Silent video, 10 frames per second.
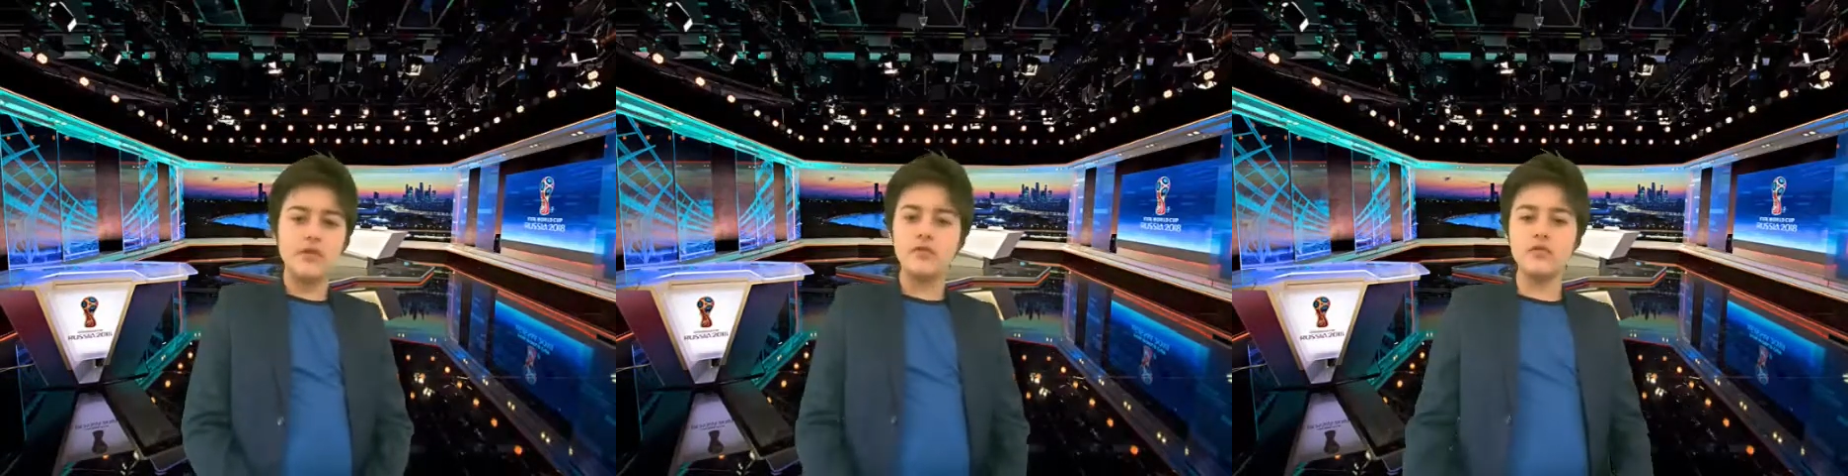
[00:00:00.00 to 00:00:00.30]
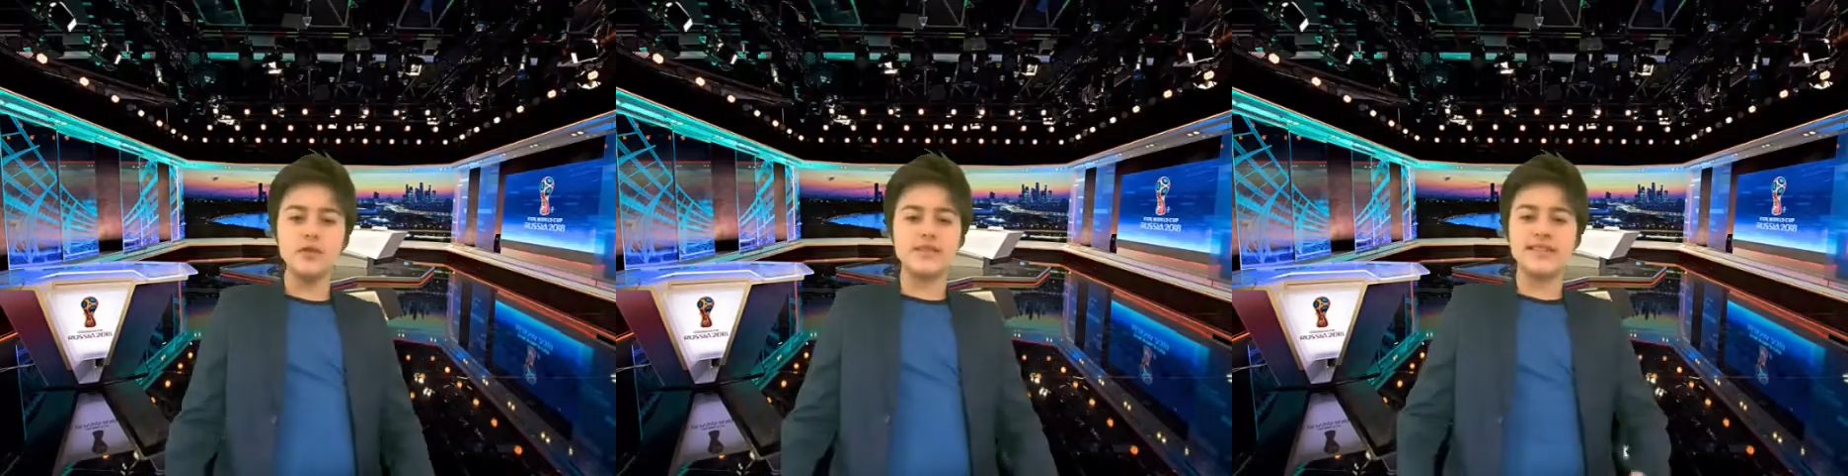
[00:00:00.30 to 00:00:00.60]
Who
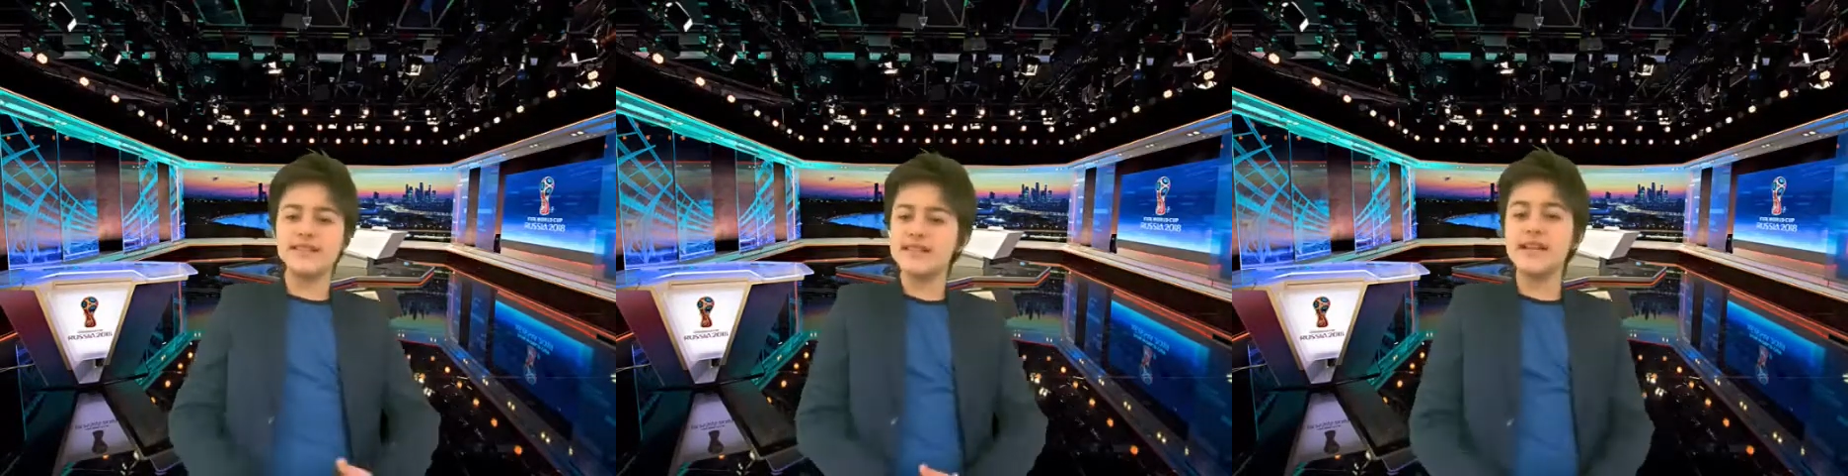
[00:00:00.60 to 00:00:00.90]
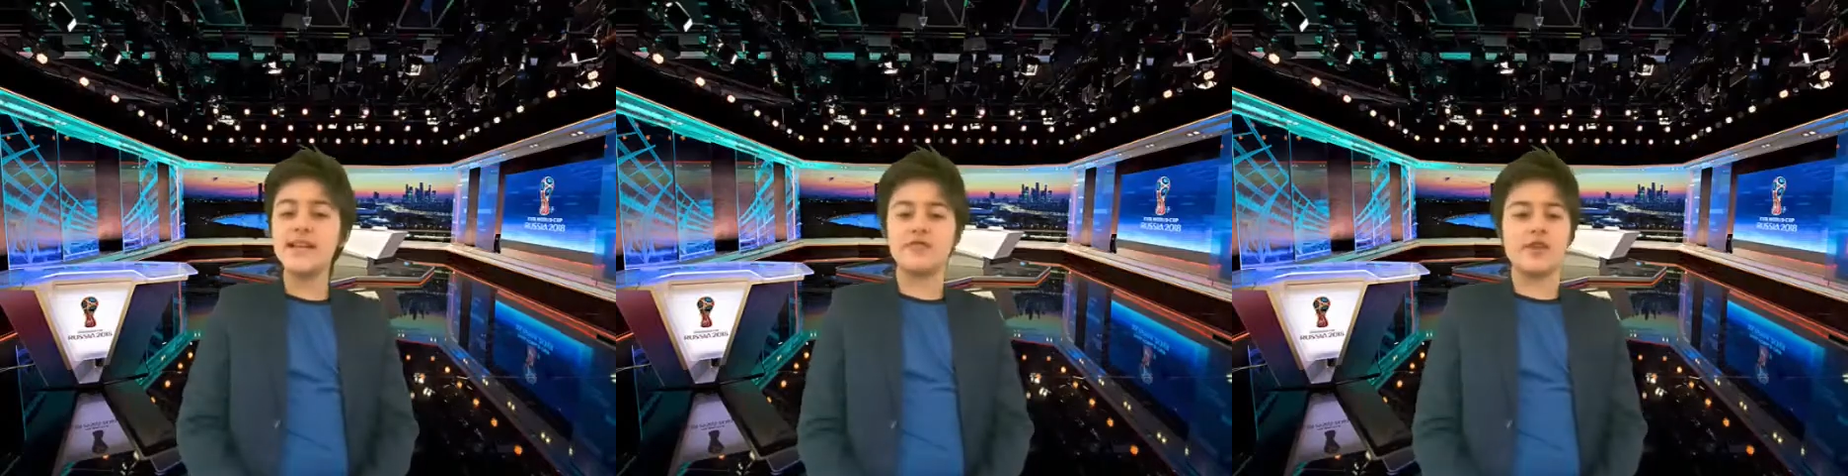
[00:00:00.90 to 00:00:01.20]
is in the
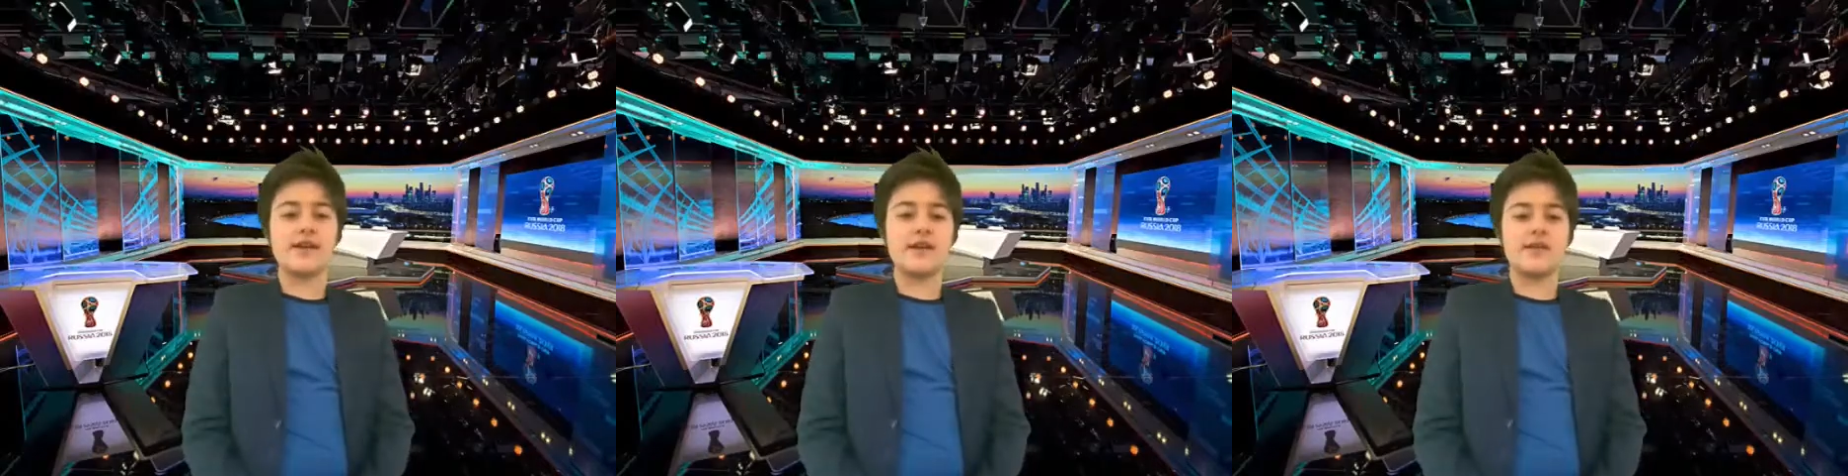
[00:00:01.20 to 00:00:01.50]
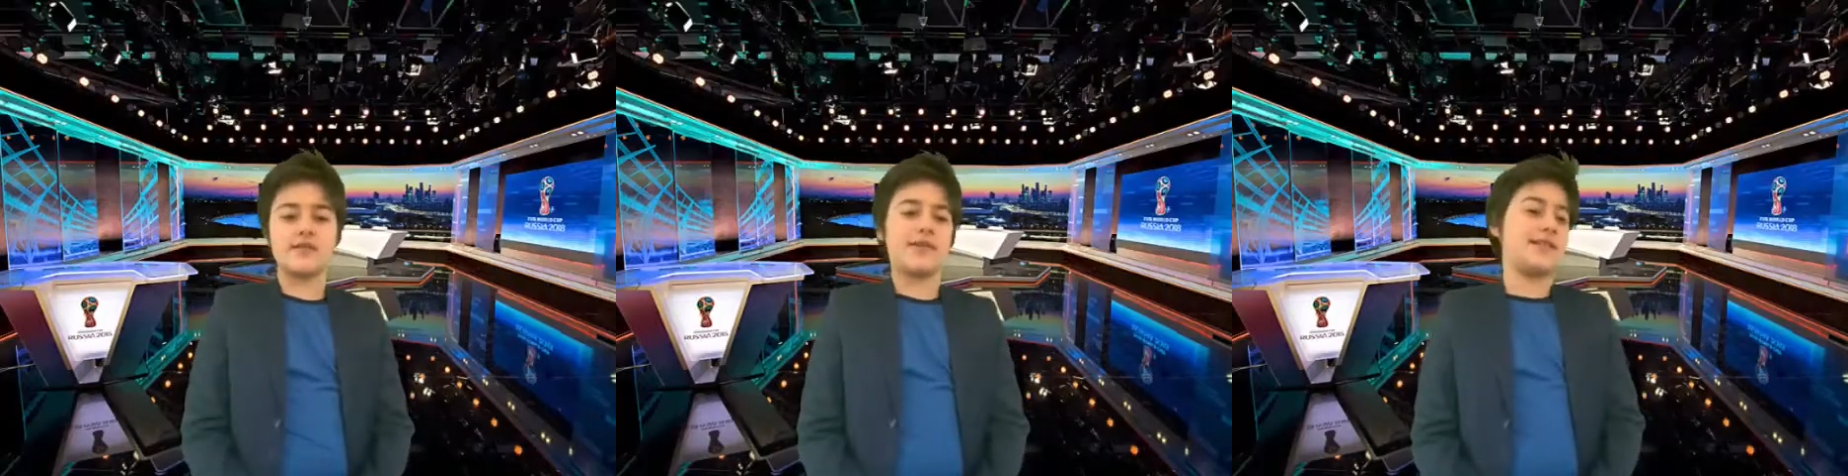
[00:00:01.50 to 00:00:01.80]
lead right
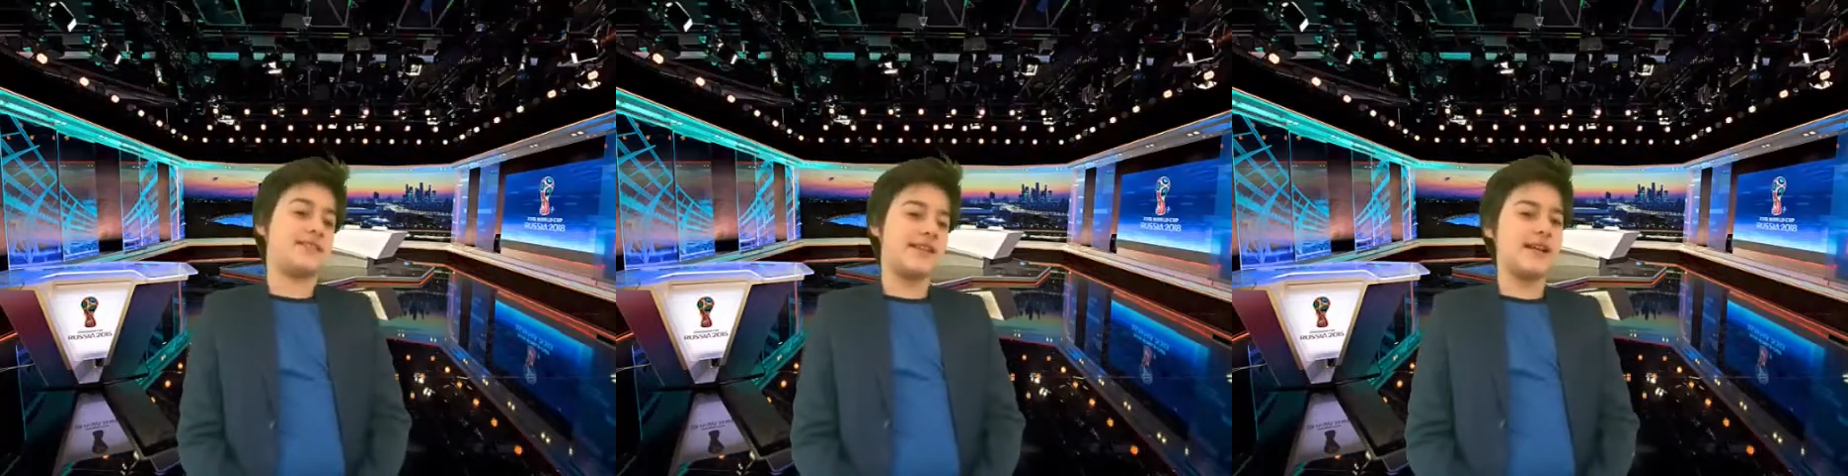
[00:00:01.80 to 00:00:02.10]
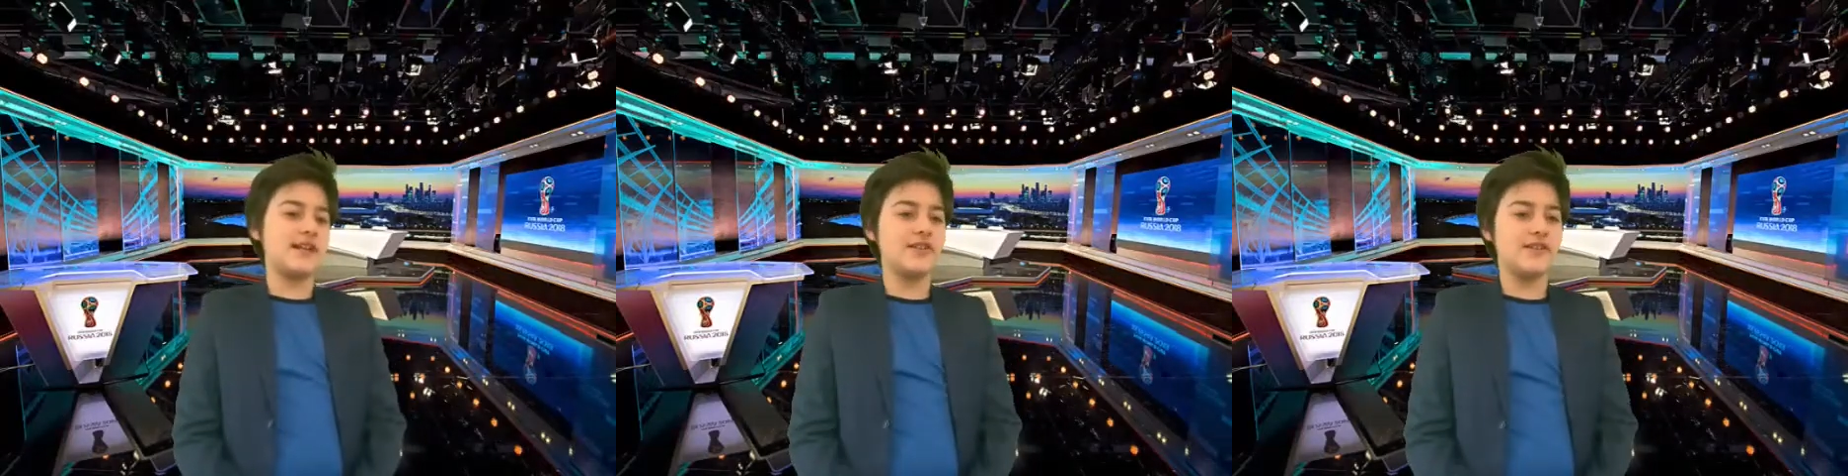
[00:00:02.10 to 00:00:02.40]
now? Let's
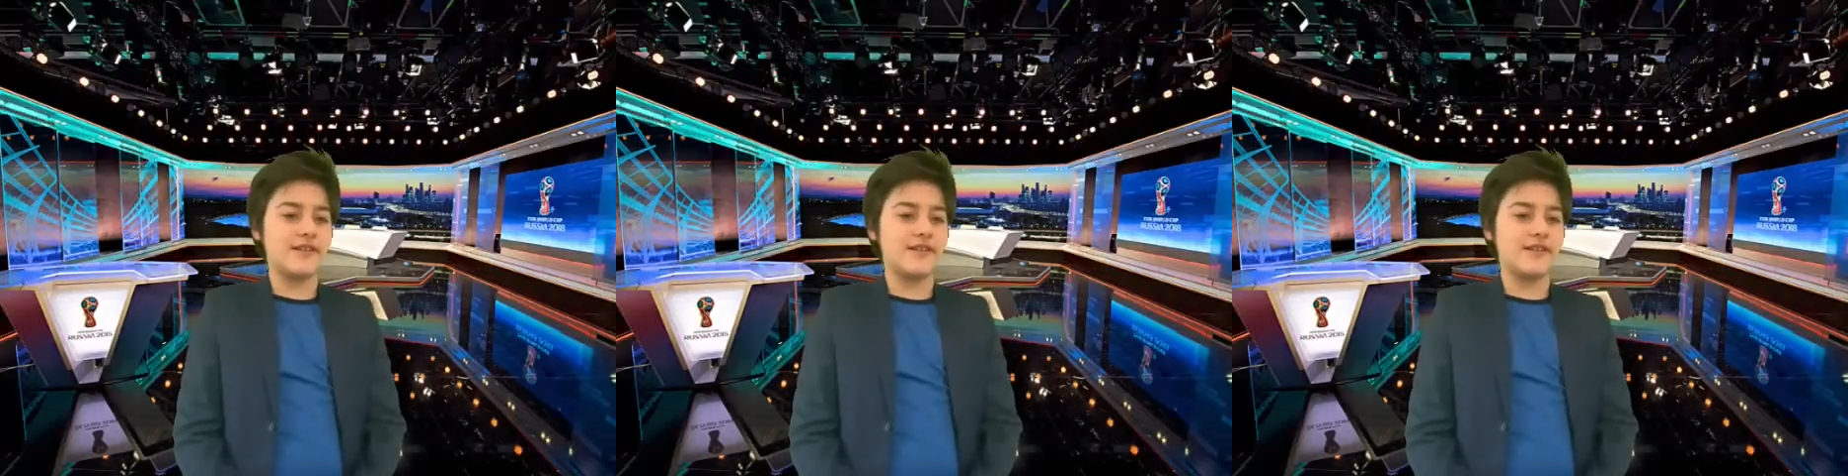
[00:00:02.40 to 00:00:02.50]
take a look.